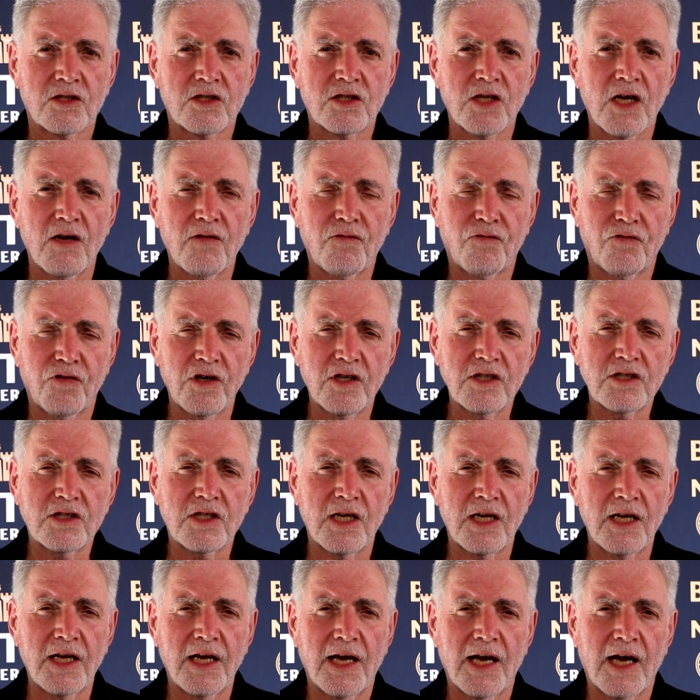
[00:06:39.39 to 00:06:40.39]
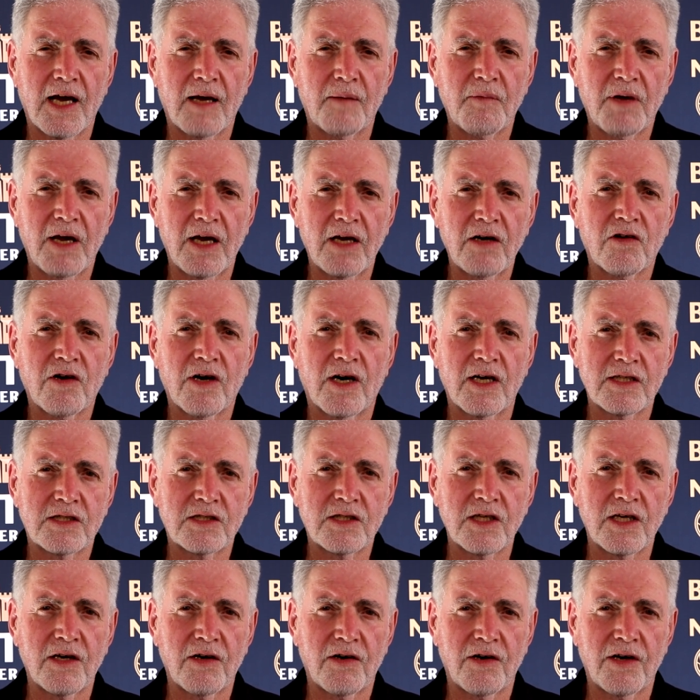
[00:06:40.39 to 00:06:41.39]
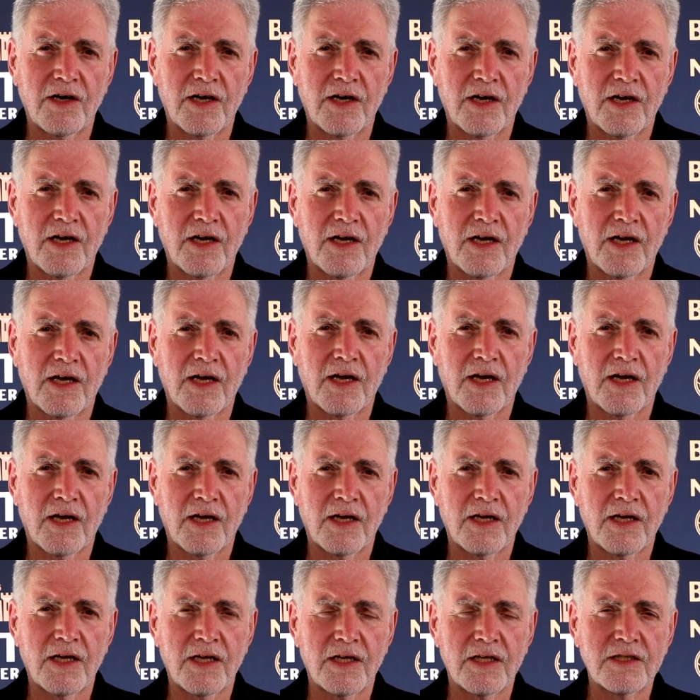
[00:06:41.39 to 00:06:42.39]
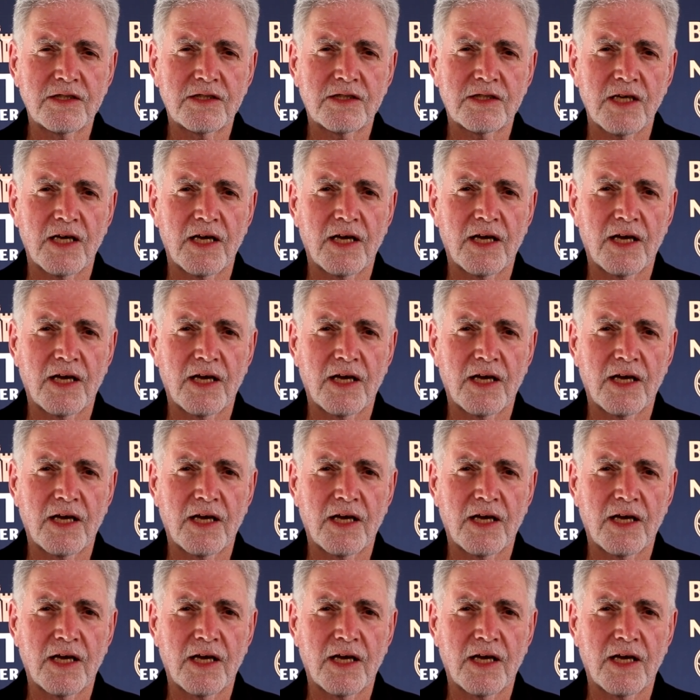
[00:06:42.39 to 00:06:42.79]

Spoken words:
So firstly, our main criteria is